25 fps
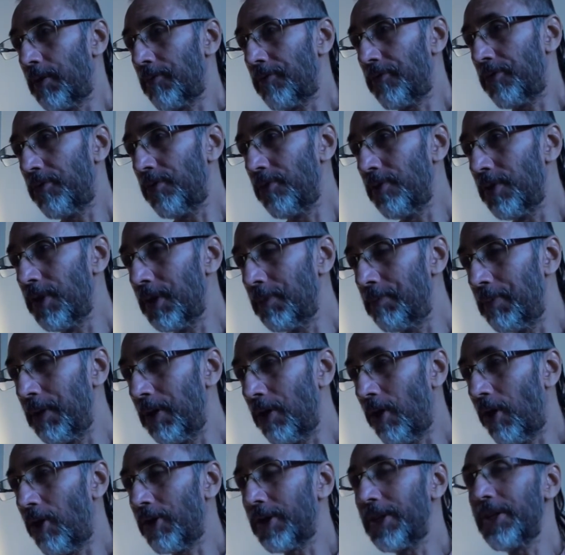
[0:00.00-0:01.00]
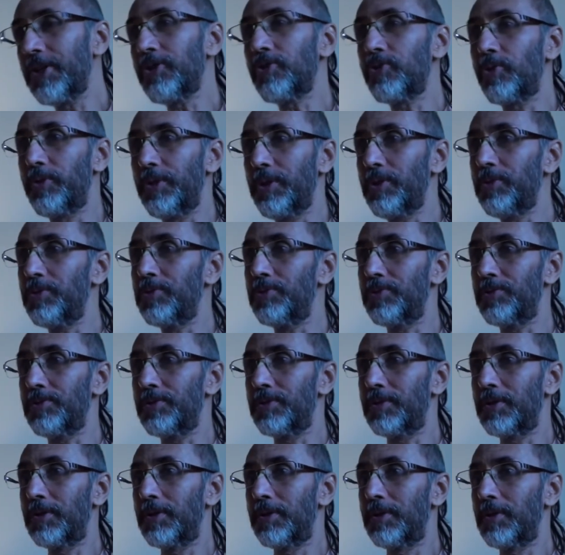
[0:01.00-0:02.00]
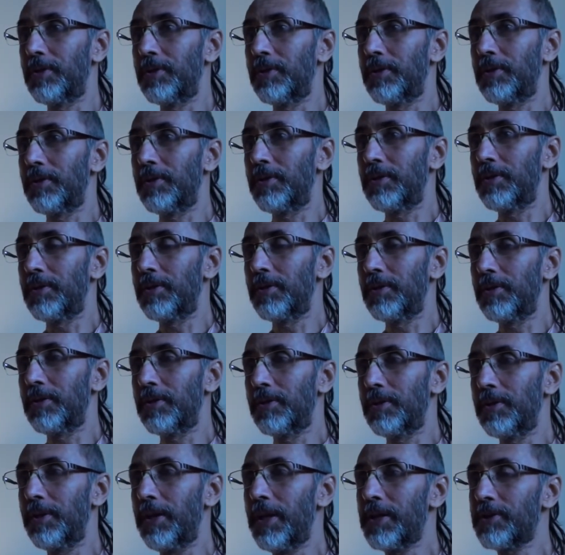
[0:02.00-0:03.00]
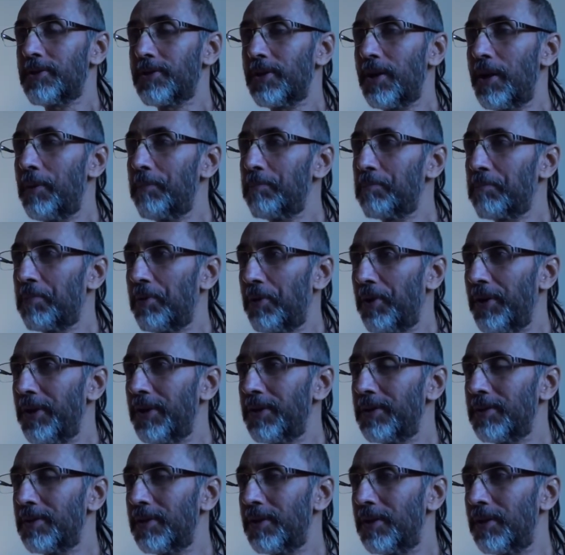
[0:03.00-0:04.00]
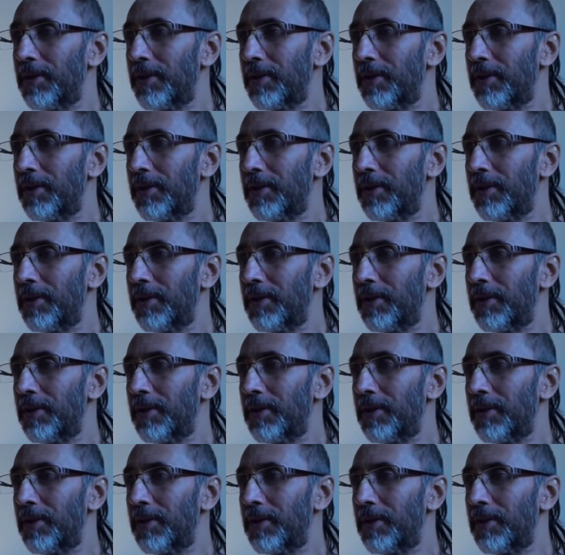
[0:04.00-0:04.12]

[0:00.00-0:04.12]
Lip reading: fully belonging to you, at some point